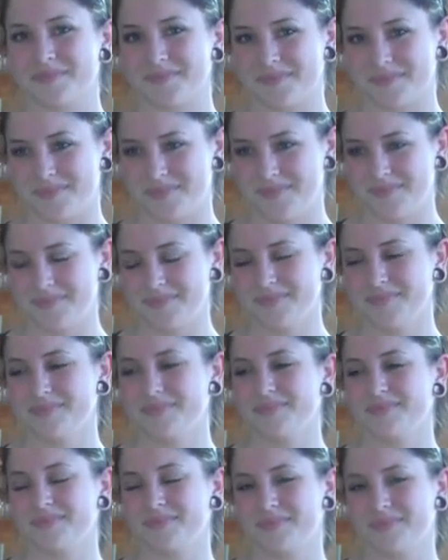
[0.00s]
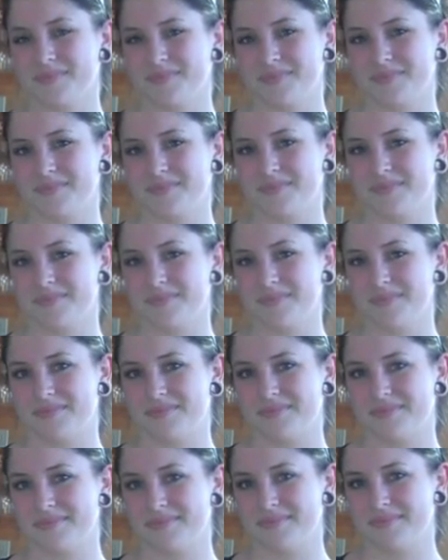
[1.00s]

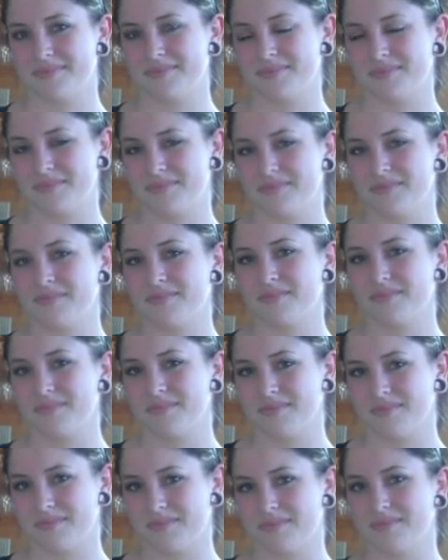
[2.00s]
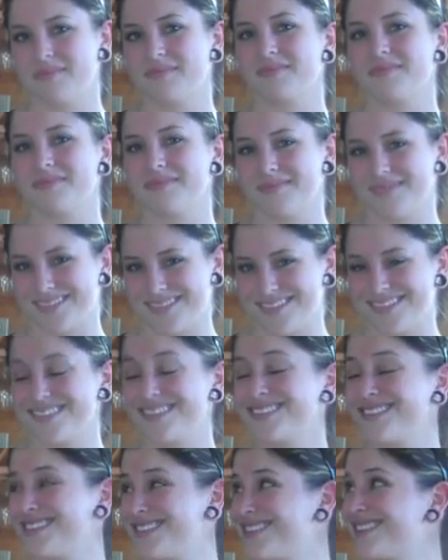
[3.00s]

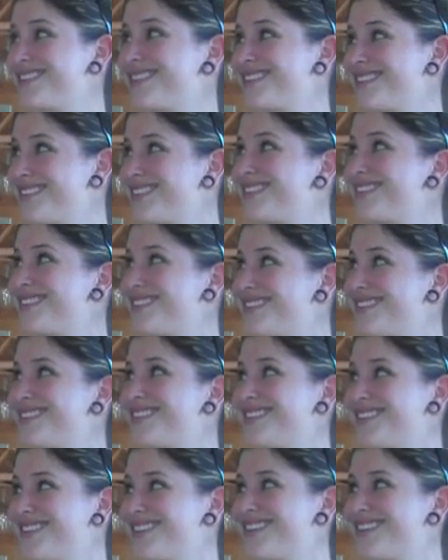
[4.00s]
(not speaking)